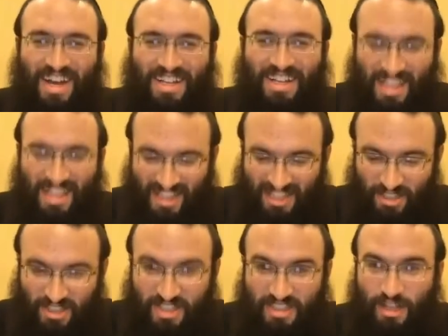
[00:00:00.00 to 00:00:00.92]
okay,
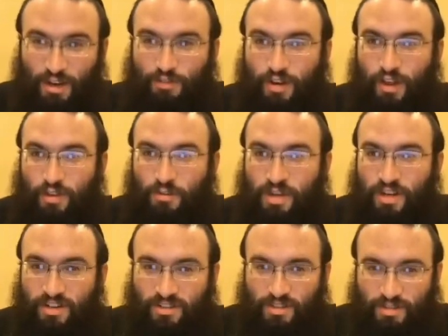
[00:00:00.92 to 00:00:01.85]
let's just continue for another
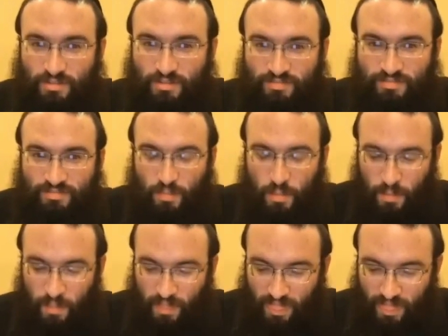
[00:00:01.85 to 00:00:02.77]
minute or two.
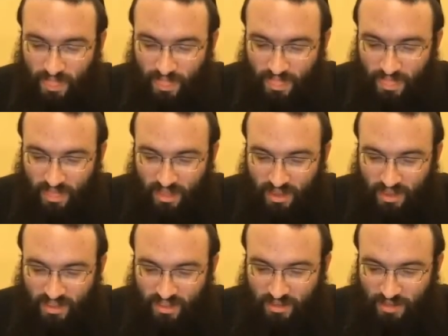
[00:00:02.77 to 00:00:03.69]

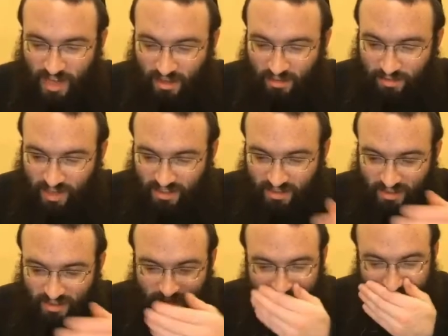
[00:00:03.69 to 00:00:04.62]
It says Menachem
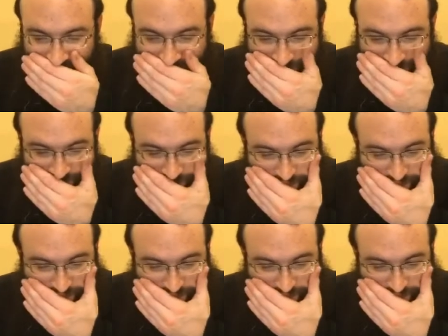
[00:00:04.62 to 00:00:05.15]
Weiter.